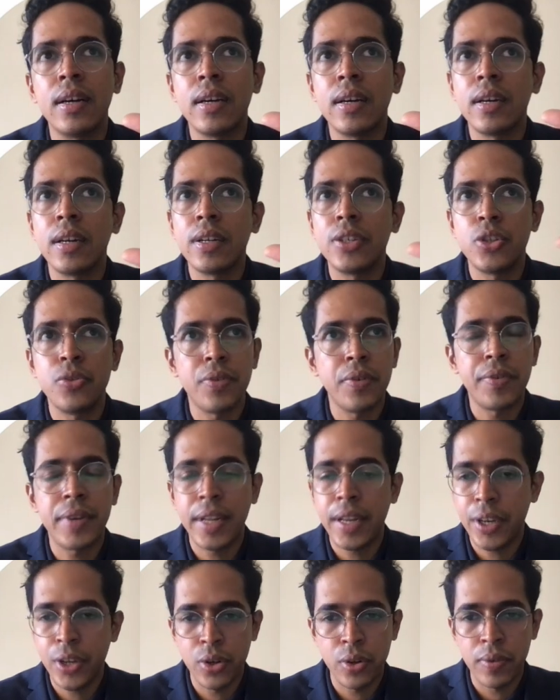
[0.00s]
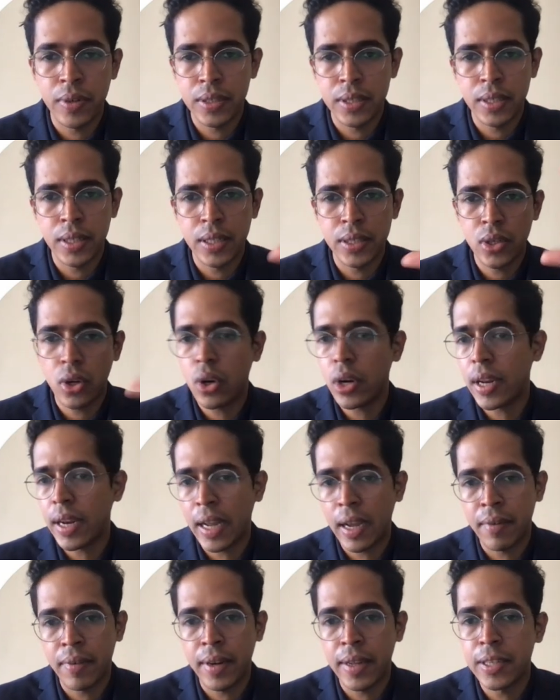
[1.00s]
to 15 universities on an
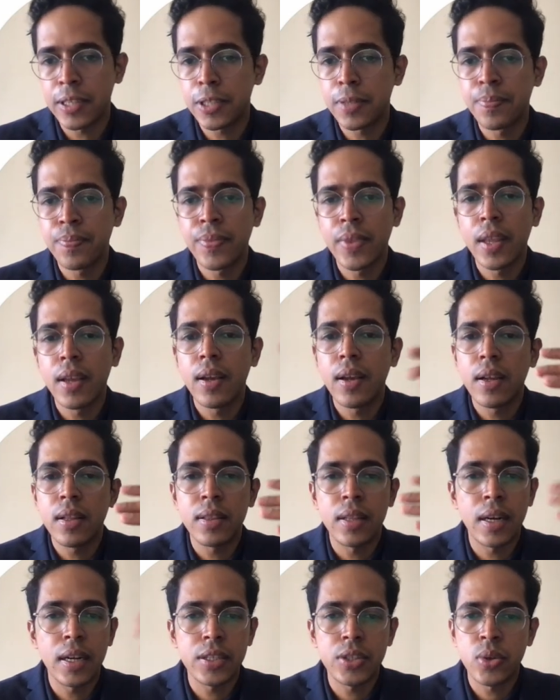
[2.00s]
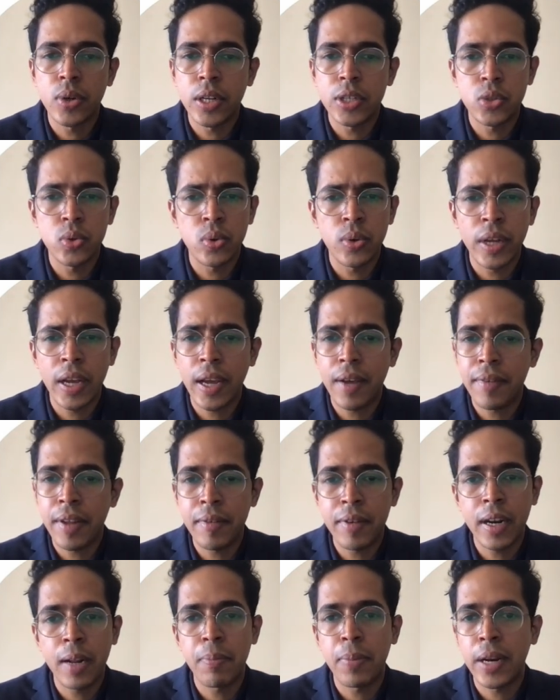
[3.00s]
average. There are students who have
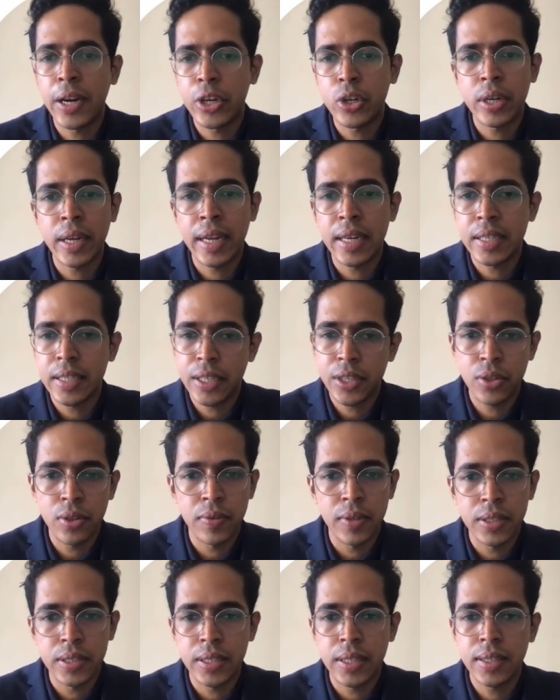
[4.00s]
even applied to 19 universities.